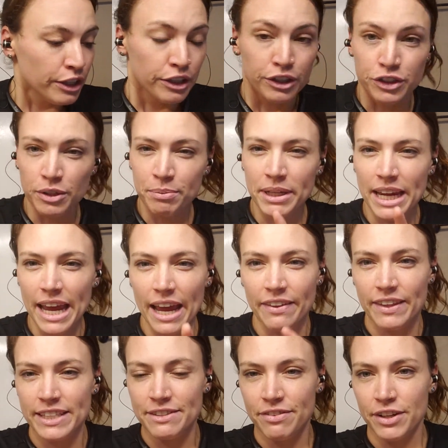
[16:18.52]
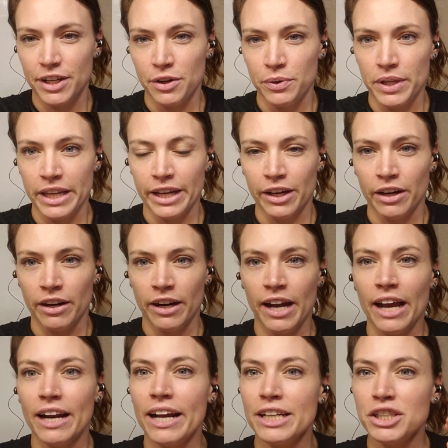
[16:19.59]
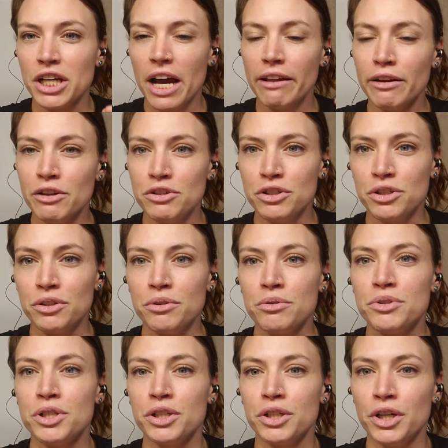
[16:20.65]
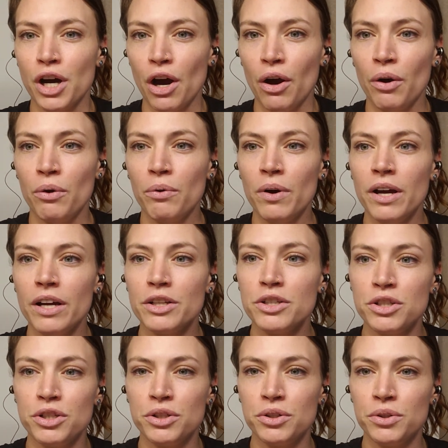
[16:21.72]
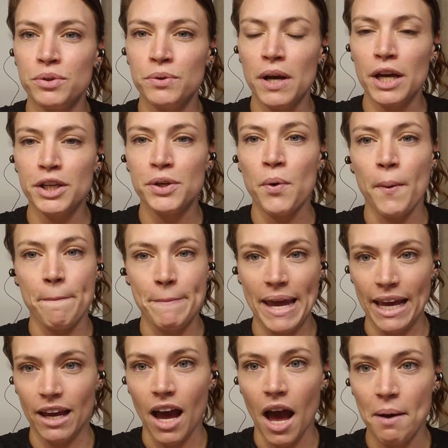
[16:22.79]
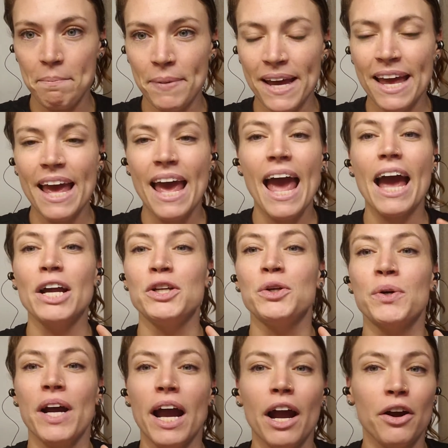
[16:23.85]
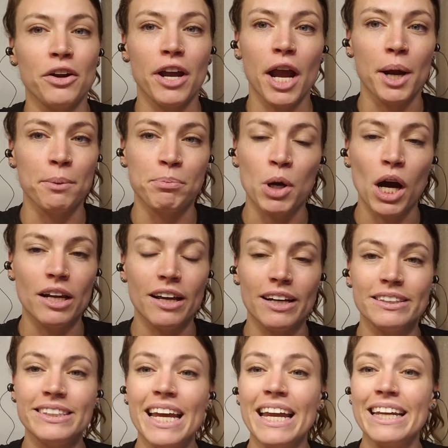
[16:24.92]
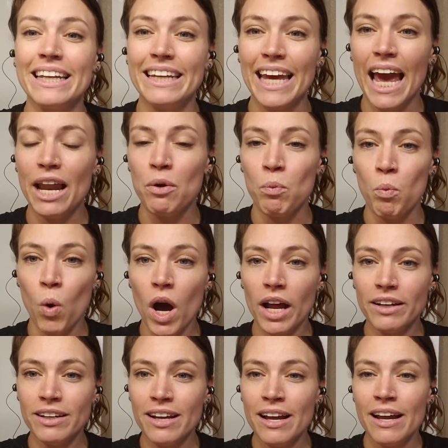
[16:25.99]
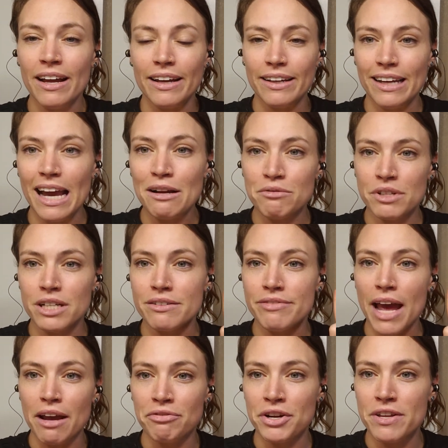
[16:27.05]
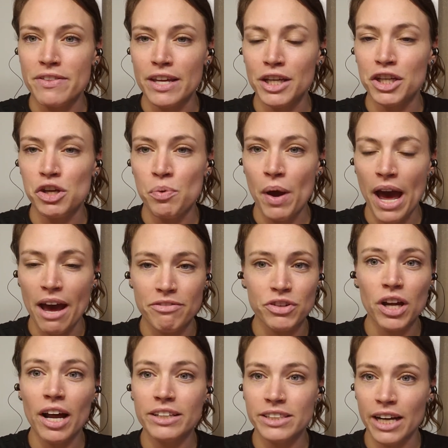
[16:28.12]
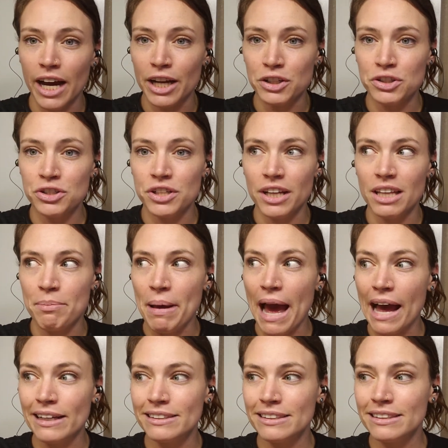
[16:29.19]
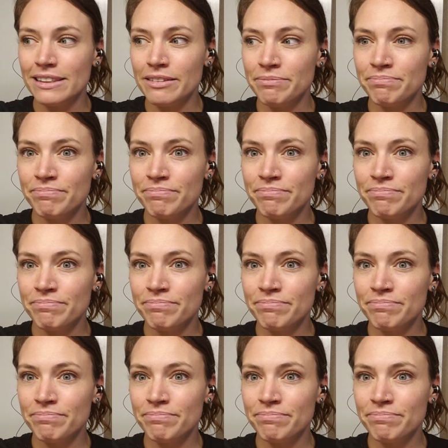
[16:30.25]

So I'm going to end this video here, and I challenge you to go to your makeup and your hair care products and get rid of everything you have not touched in the past